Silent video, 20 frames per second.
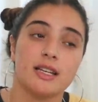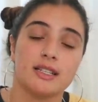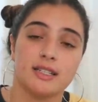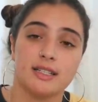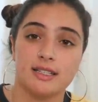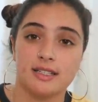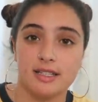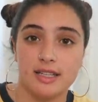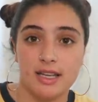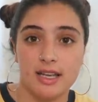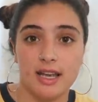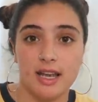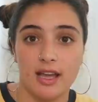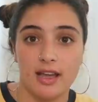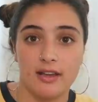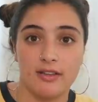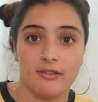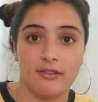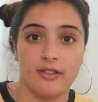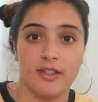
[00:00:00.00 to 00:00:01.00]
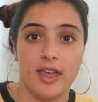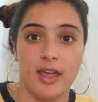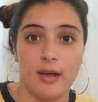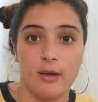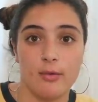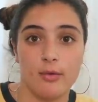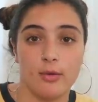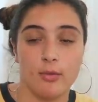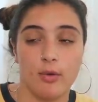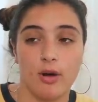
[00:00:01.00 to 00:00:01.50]
to see if they
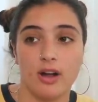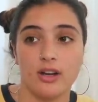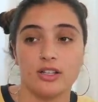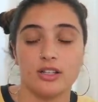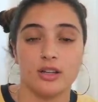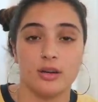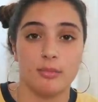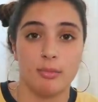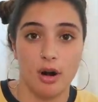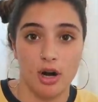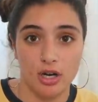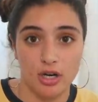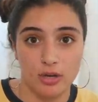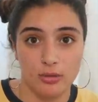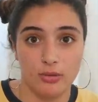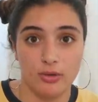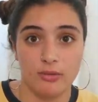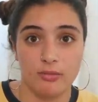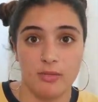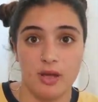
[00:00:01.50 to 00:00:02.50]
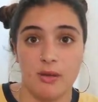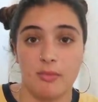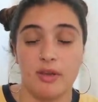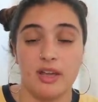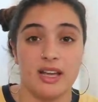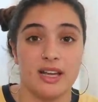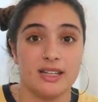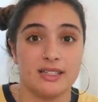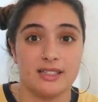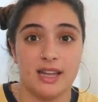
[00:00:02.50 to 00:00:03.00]
would want to partner with me
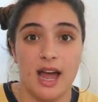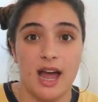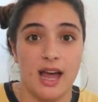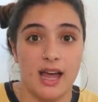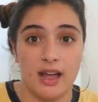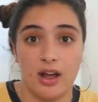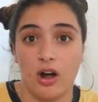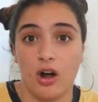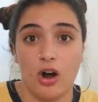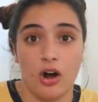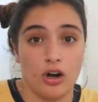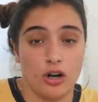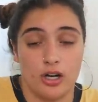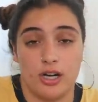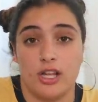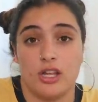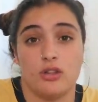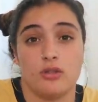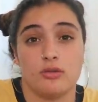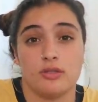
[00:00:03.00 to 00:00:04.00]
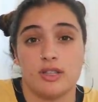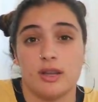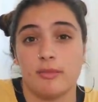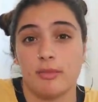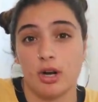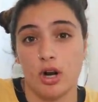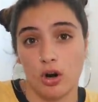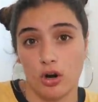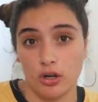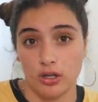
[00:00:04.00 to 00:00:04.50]
because I already use them
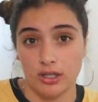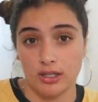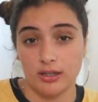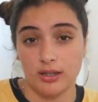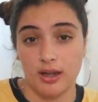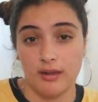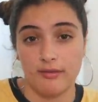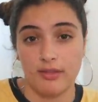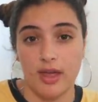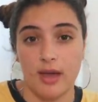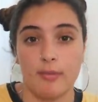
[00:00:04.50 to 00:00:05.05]
and already love